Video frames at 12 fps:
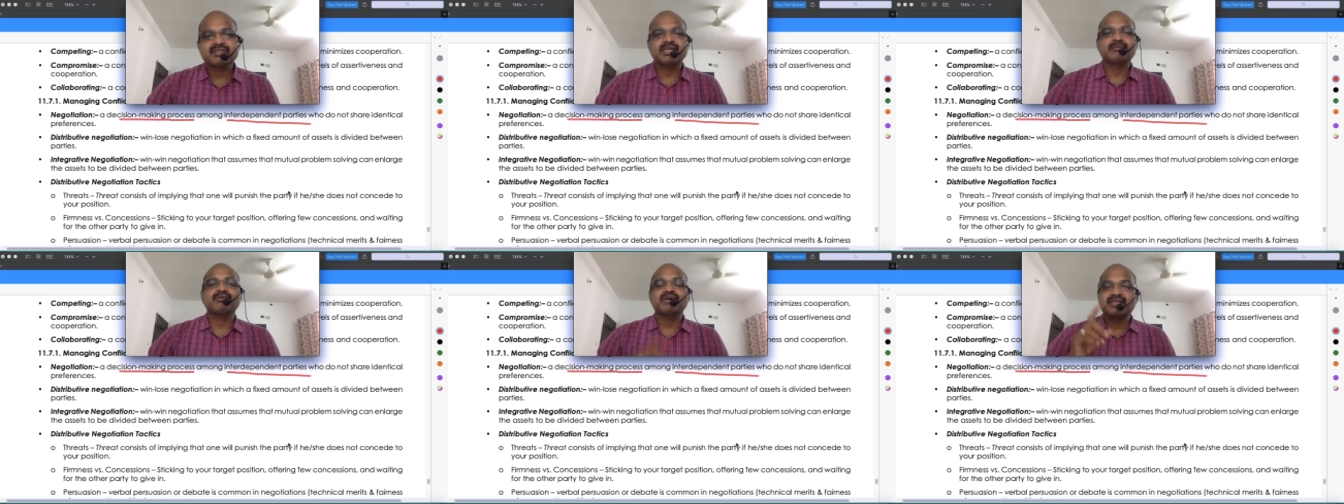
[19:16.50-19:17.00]

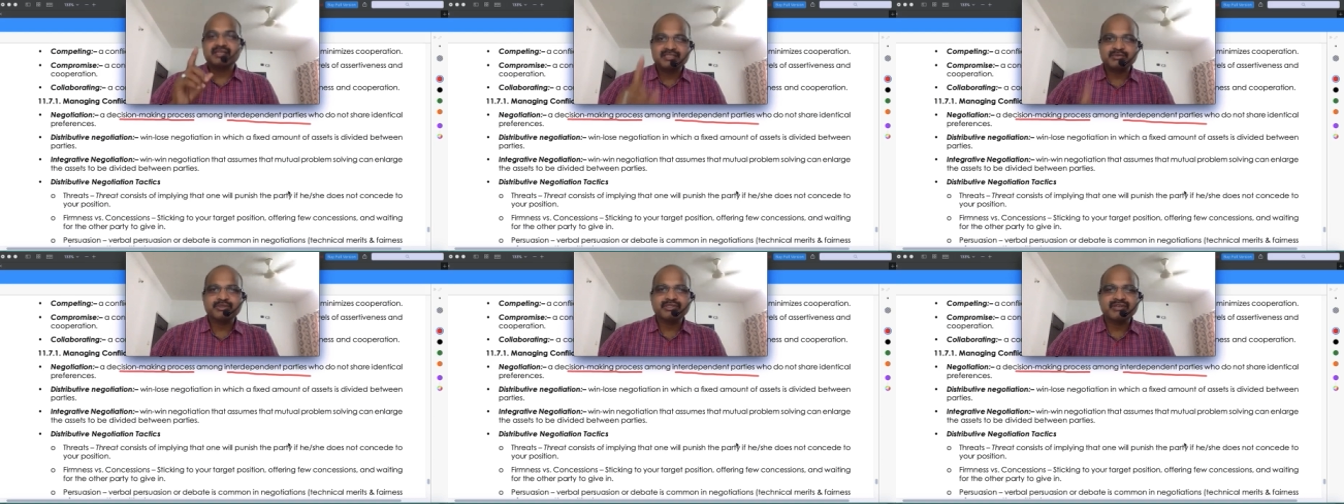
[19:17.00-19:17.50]
number one
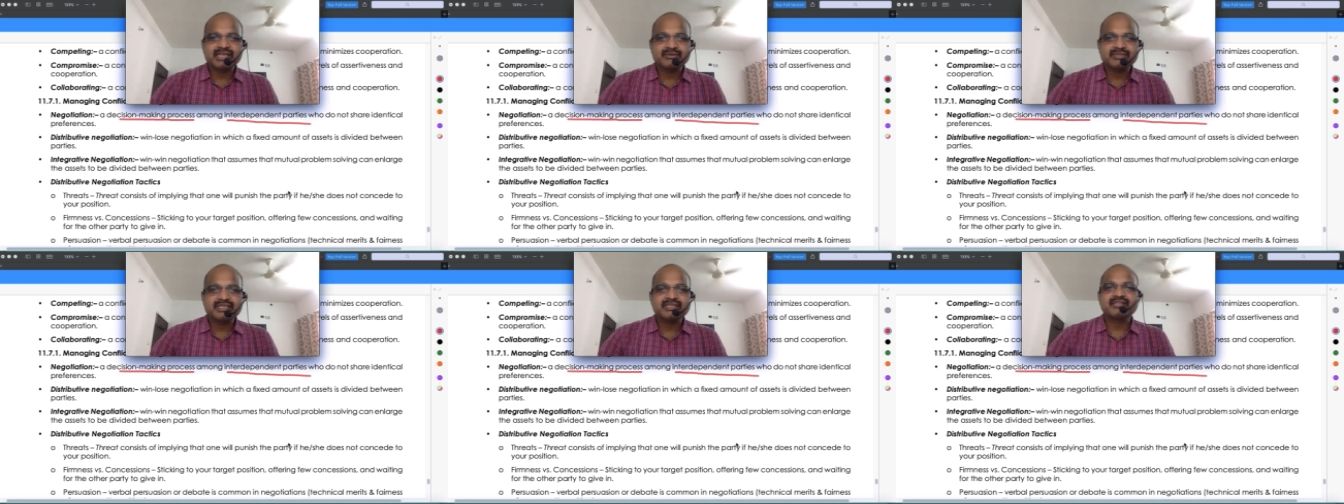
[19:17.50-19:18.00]
distributed
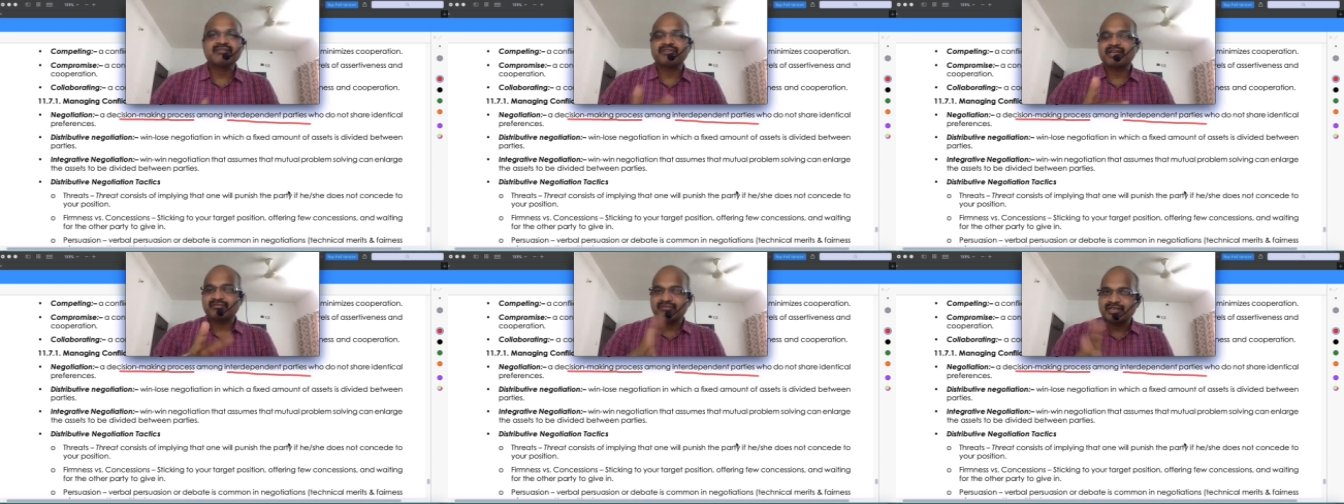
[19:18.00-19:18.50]
negotiation
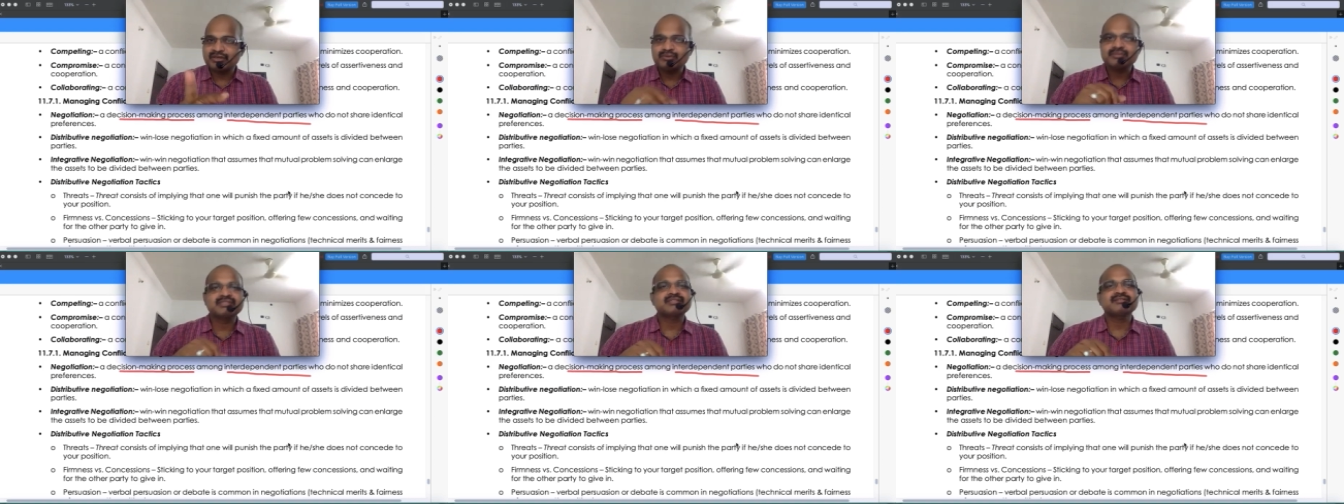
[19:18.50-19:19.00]
where
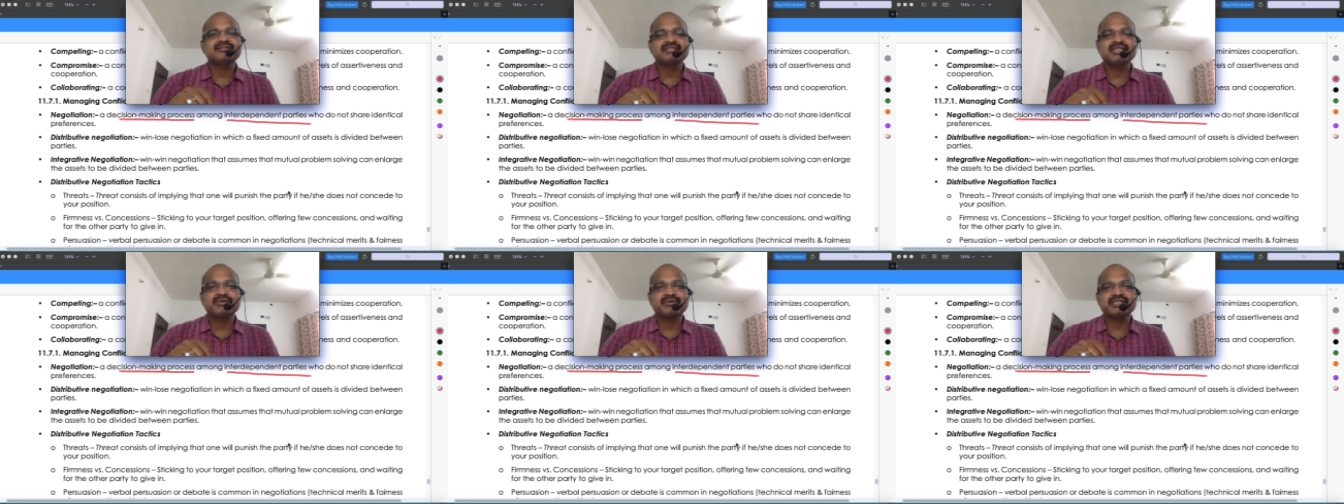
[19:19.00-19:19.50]
win-lose
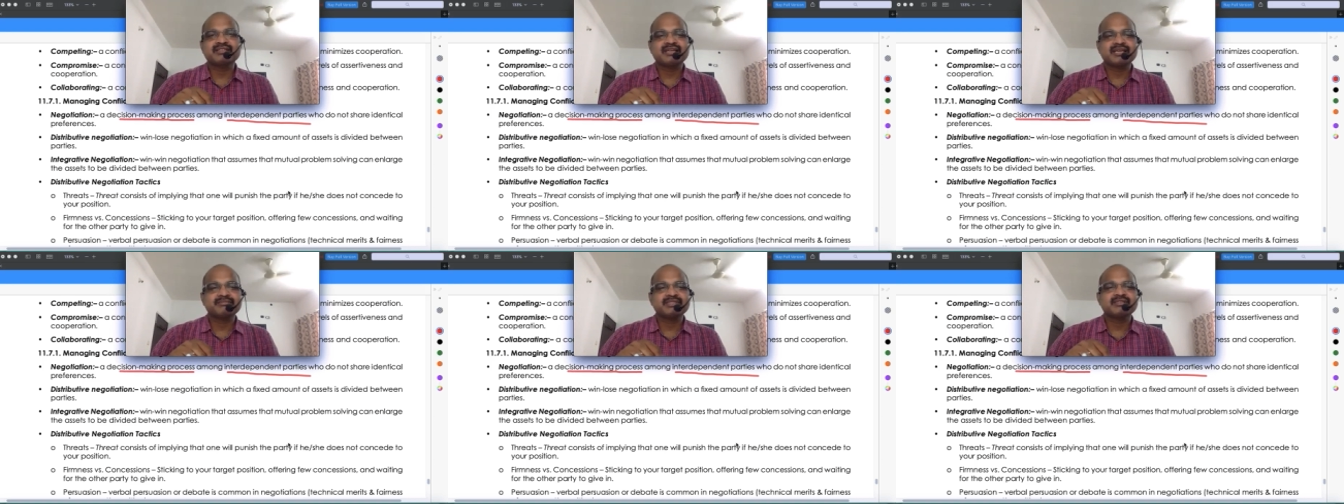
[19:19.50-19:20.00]
situation
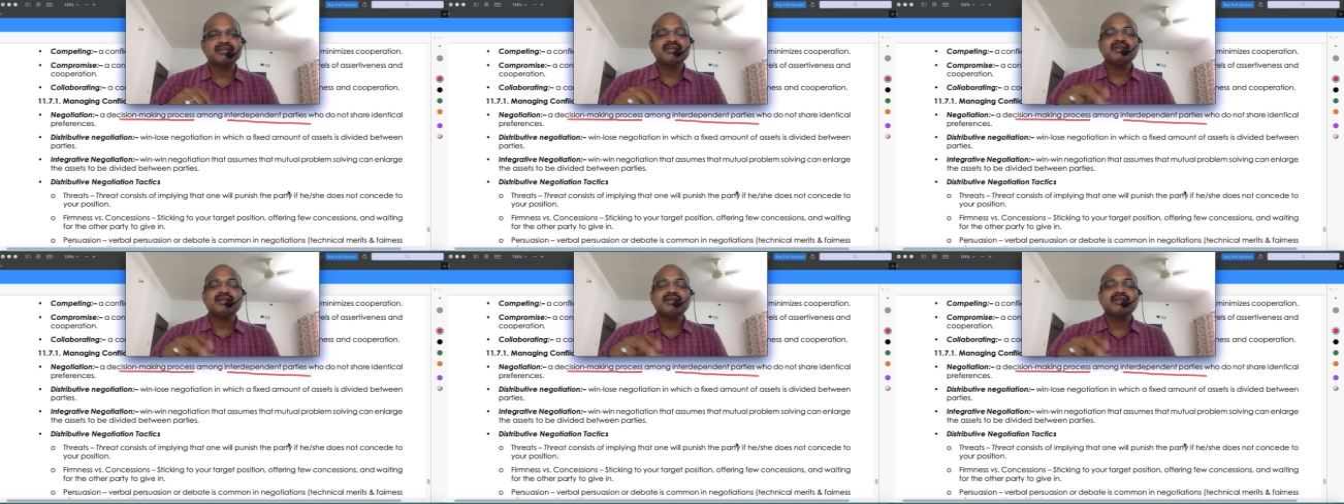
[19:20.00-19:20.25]
happens